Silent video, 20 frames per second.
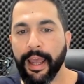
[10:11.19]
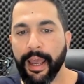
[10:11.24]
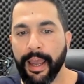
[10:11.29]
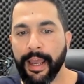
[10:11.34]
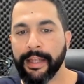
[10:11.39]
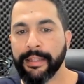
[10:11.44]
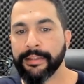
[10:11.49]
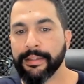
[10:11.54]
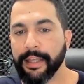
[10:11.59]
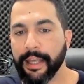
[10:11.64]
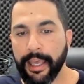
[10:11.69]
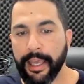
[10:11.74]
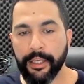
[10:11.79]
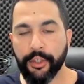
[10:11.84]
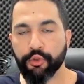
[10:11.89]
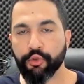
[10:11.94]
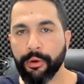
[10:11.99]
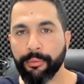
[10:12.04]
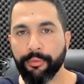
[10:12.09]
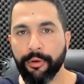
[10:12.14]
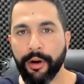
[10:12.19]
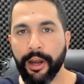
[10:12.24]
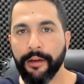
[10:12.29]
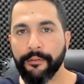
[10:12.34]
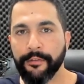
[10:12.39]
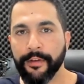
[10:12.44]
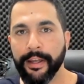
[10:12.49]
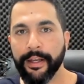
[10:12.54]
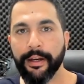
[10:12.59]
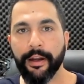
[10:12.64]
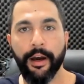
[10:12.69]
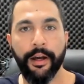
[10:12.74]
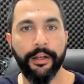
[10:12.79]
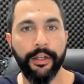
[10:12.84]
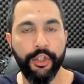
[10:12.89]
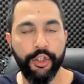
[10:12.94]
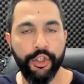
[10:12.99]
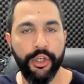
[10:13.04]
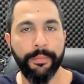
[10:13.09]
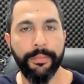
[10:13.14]
and extra profit
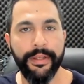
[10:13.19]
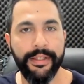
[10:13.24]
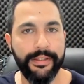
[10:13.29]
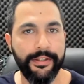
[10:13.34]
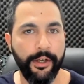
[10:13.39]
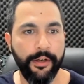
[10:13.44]
on shipping